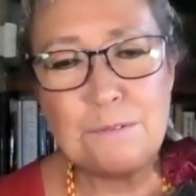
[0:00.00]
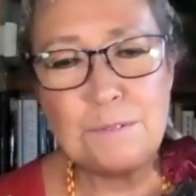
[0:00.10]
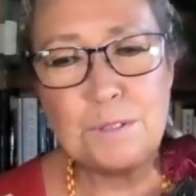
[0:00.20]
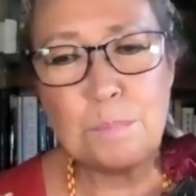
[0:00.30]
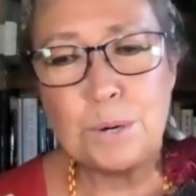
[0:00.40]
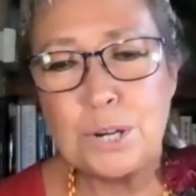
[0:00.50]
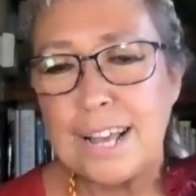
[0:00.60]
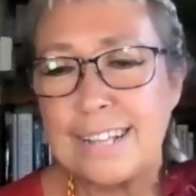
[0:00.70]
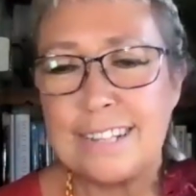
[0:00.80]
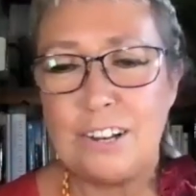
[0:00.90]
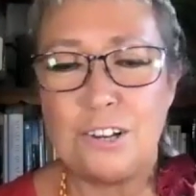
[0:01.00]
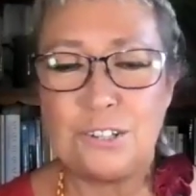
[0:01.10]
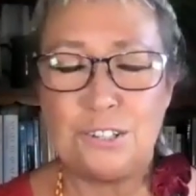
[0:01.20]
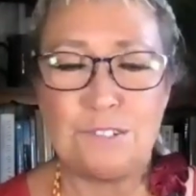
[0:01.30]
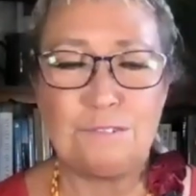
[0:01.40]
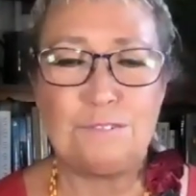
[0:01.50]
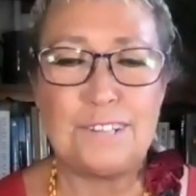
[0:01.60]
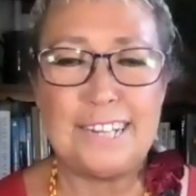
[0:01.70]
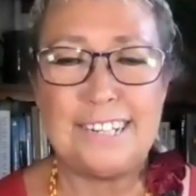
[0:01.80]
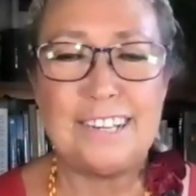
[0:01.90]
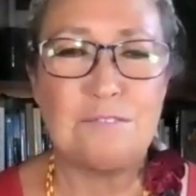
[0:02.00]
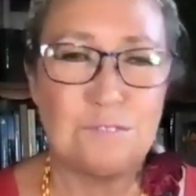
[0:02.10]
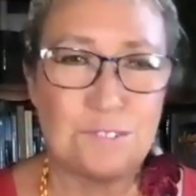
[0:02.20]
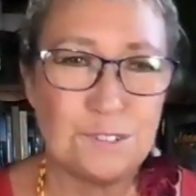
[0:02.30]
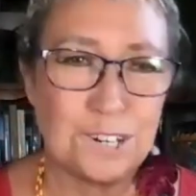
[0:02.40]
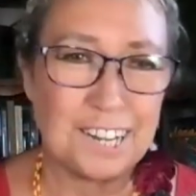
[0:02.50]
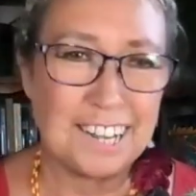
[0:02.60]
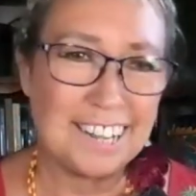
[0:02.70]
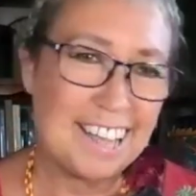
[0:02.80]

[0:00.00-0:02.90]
the book has a lot of Indian fauna